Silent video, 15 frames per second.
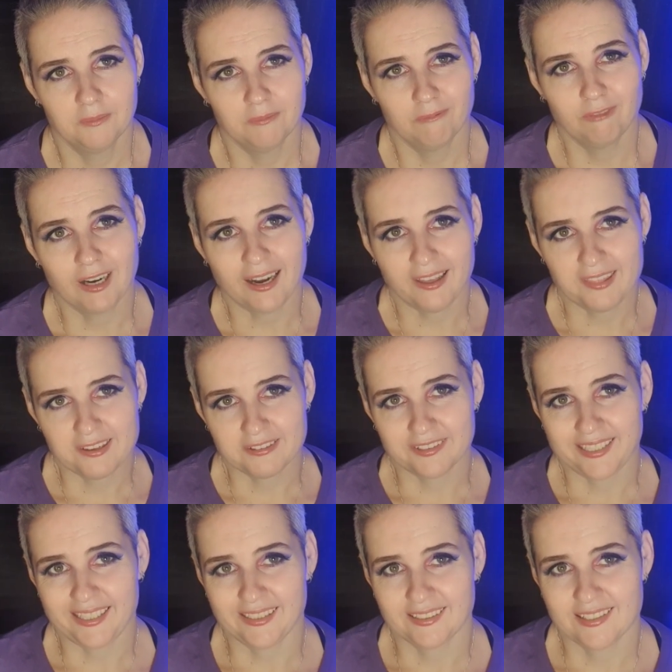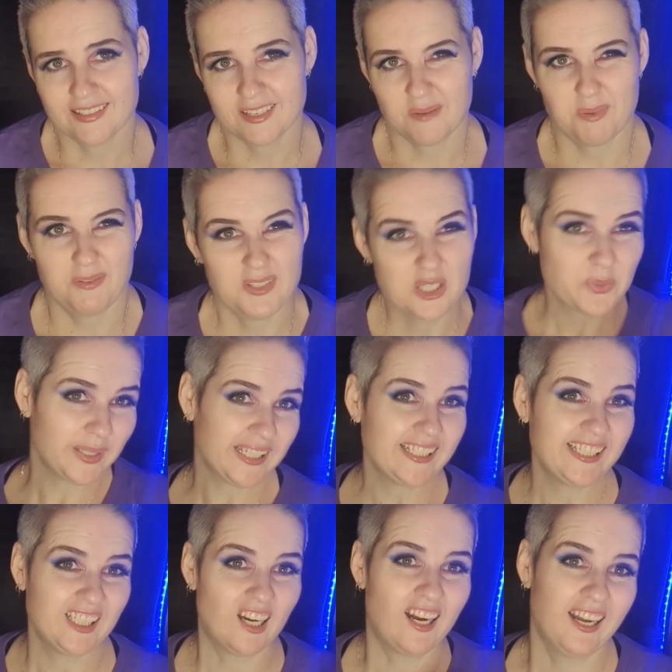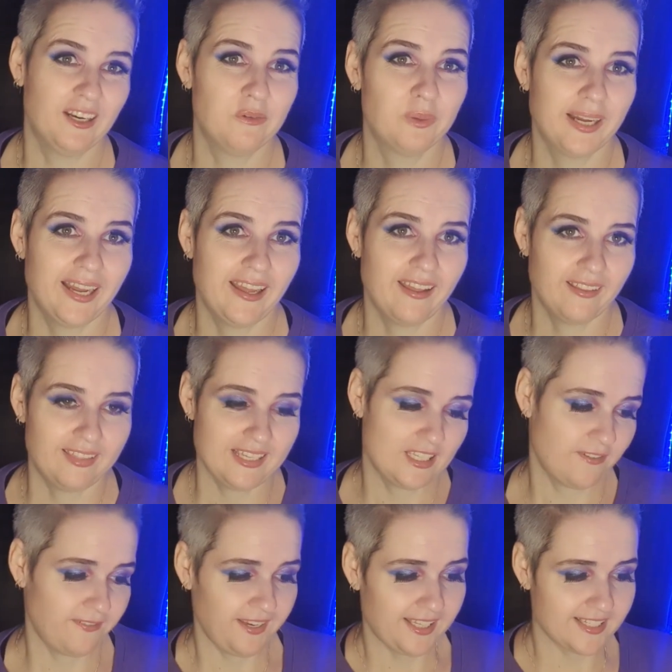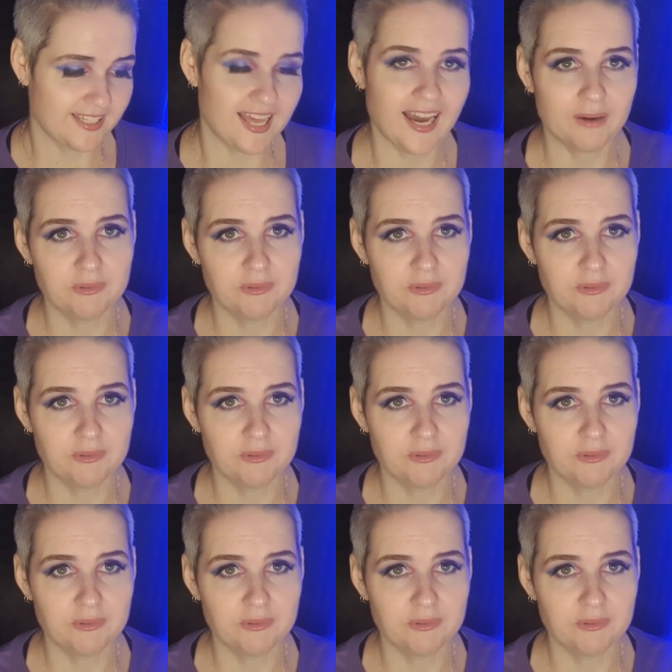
Rather, it's a bit of a squiggly line where this feeds that,